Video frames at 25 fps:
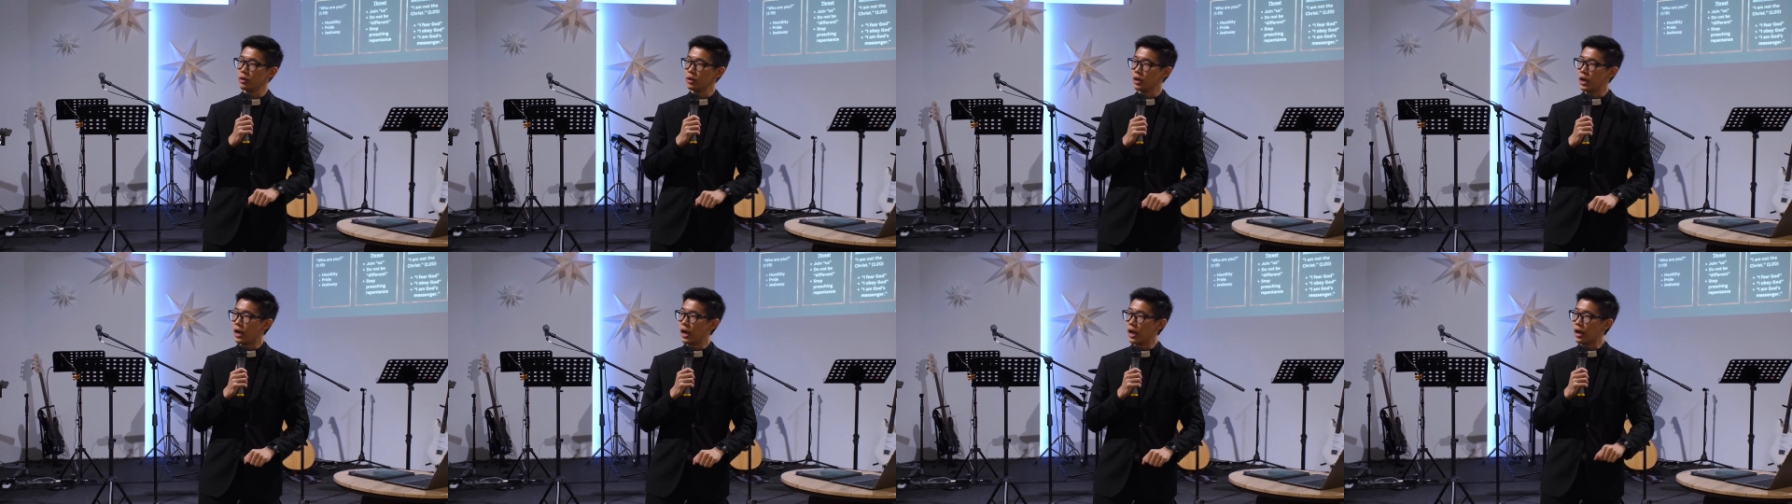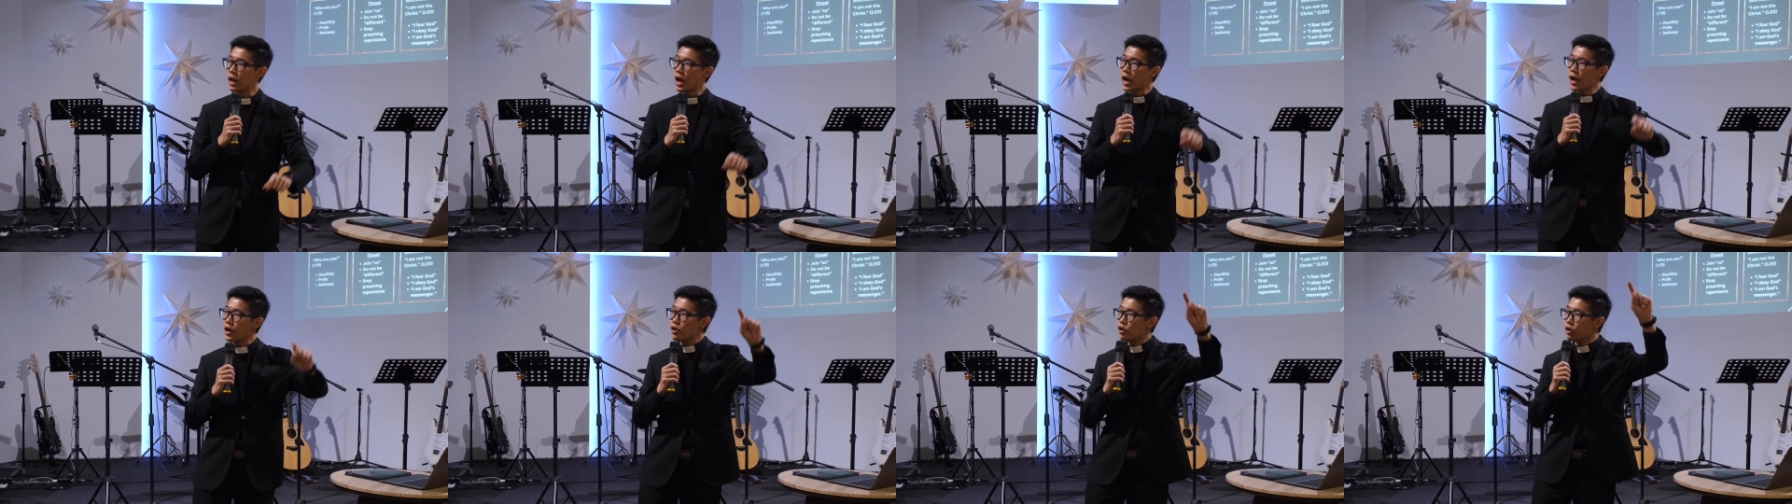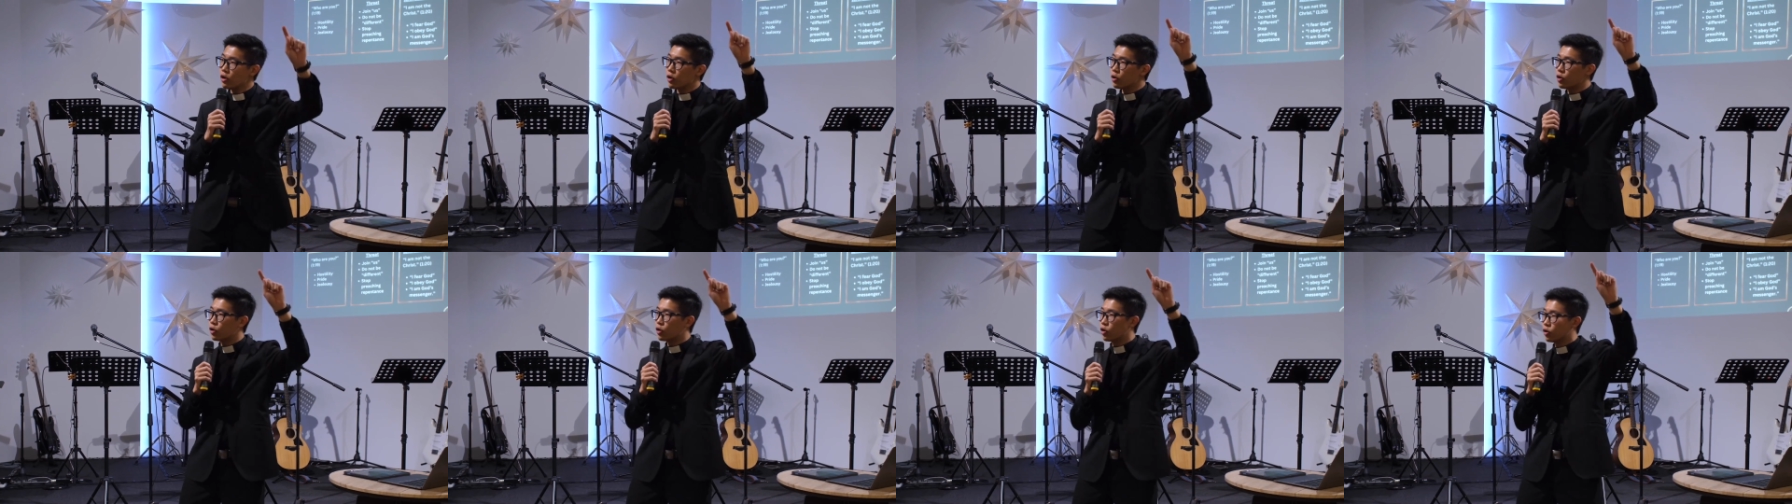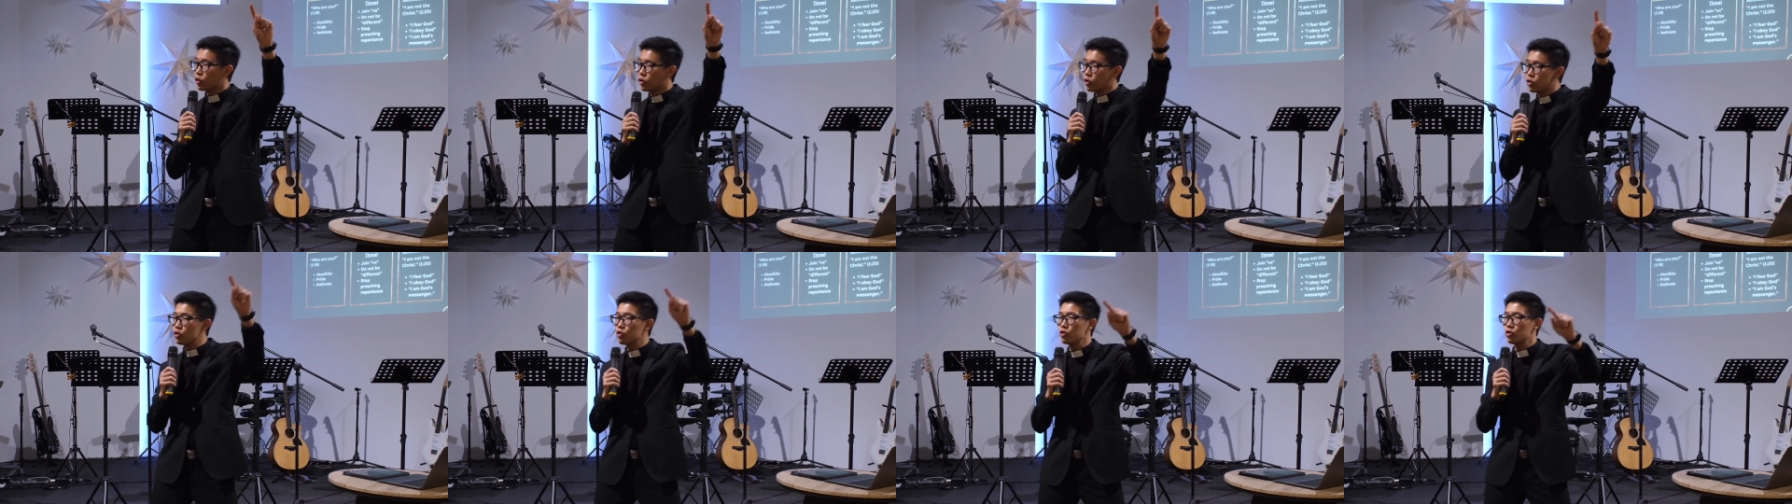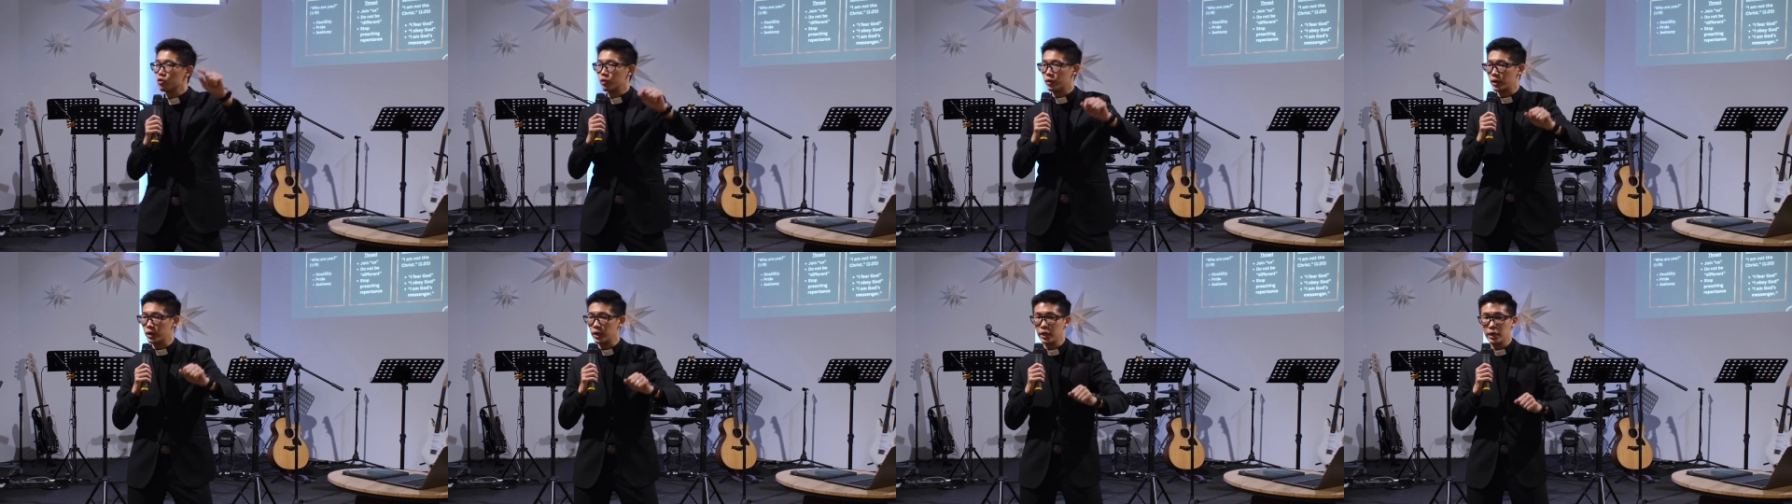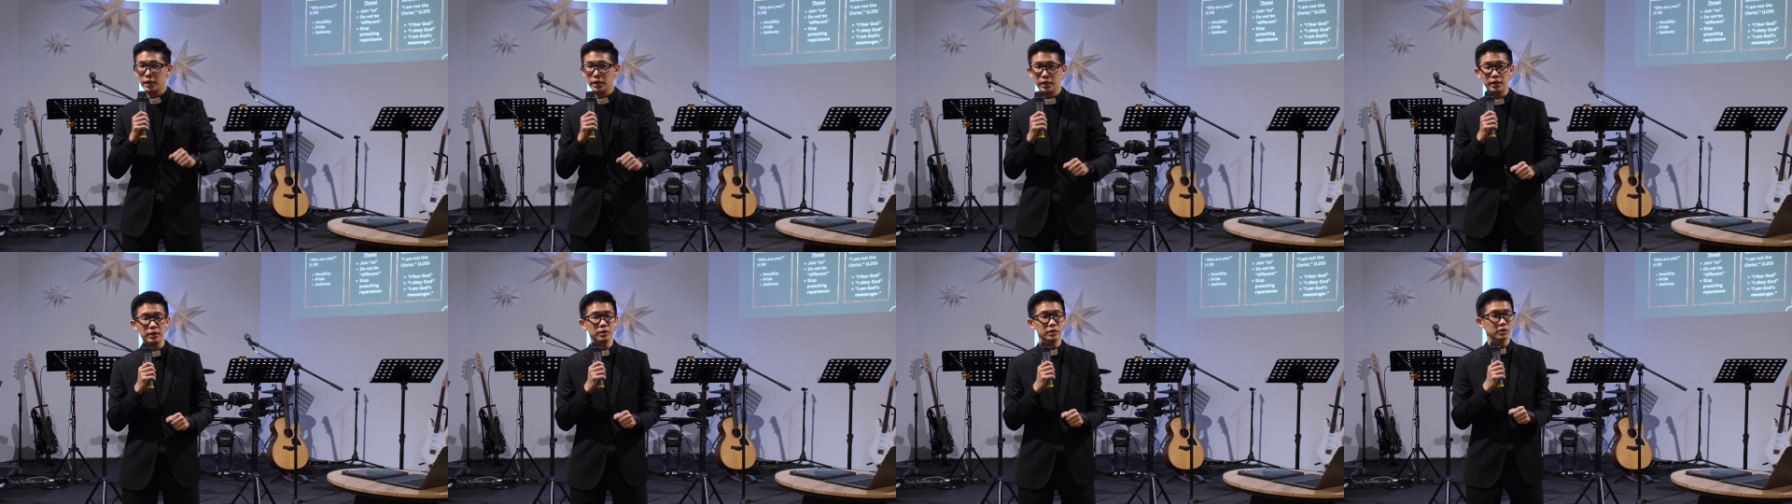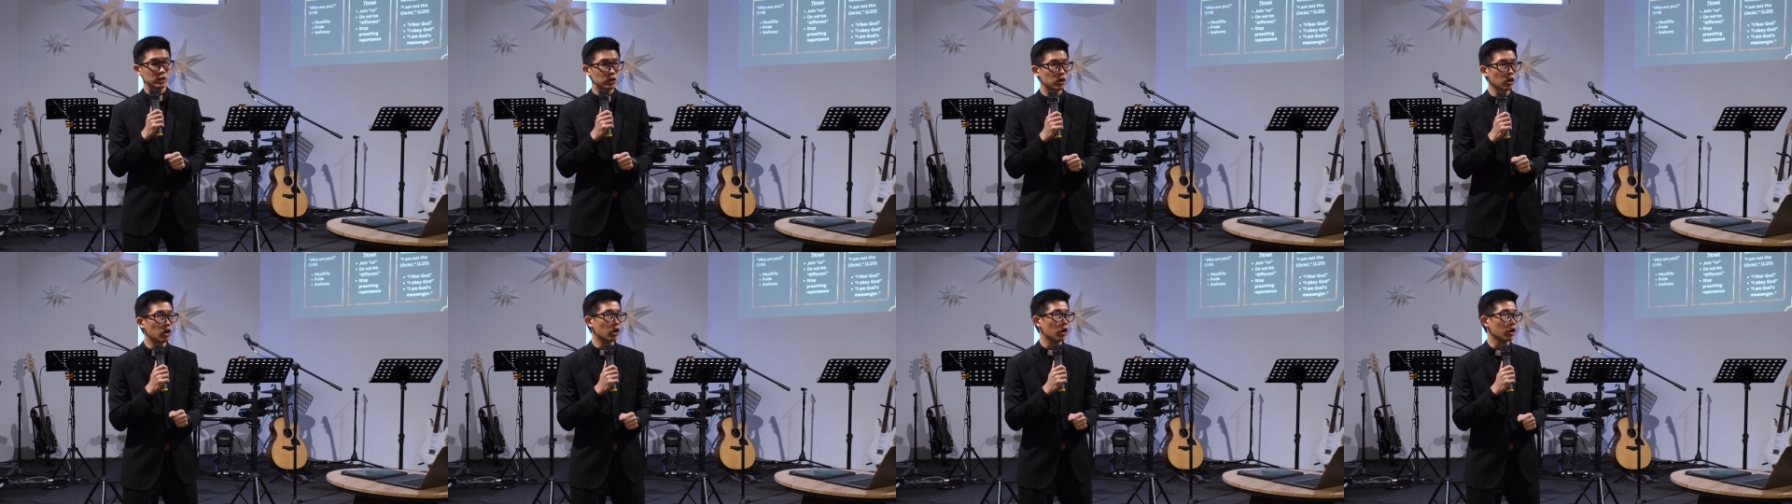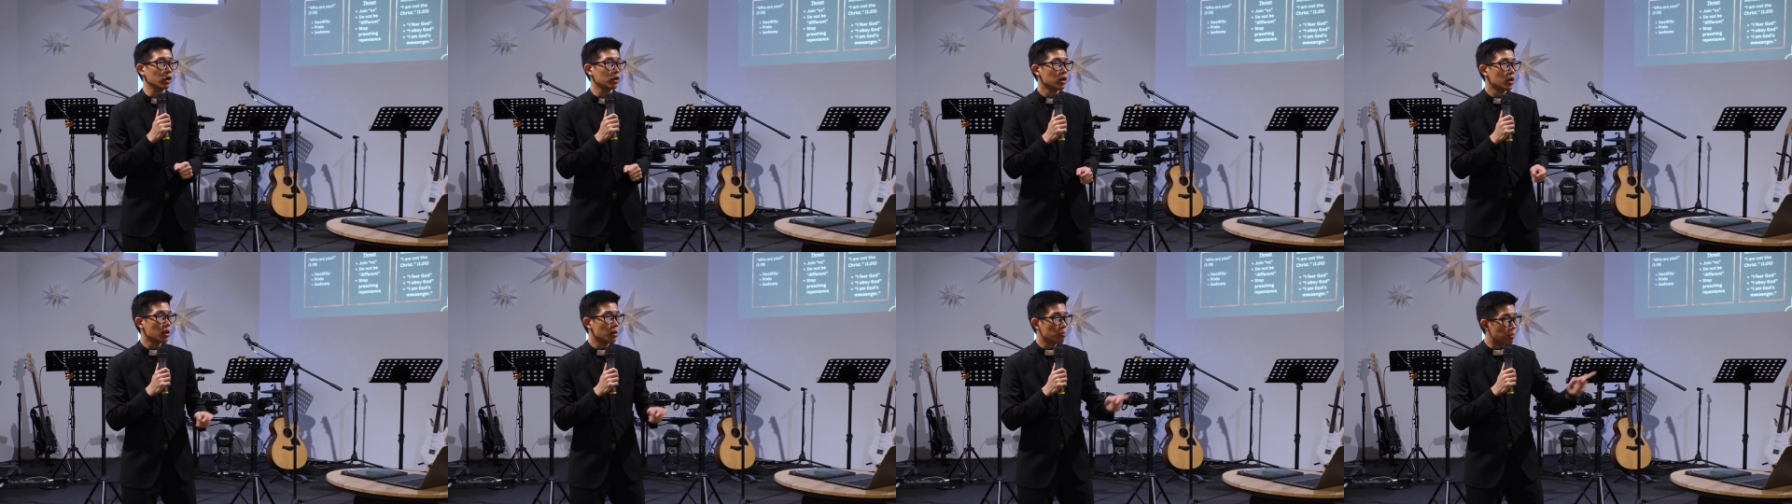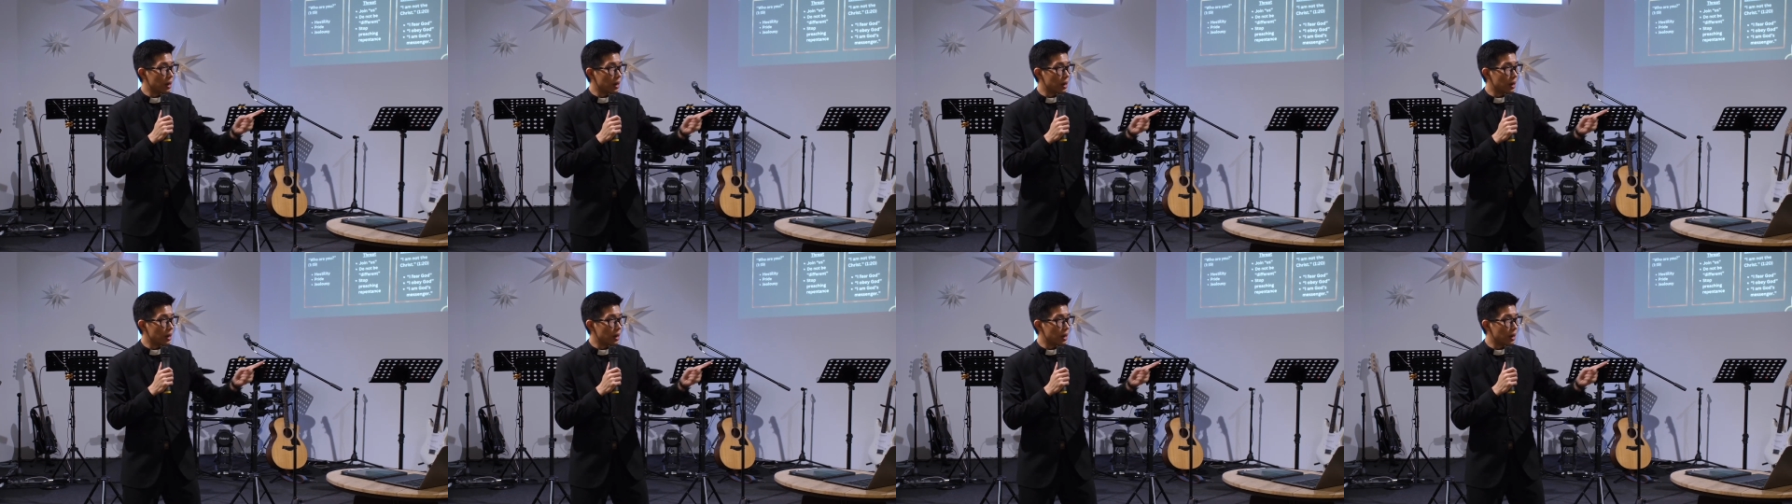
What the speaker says: And I know who is God.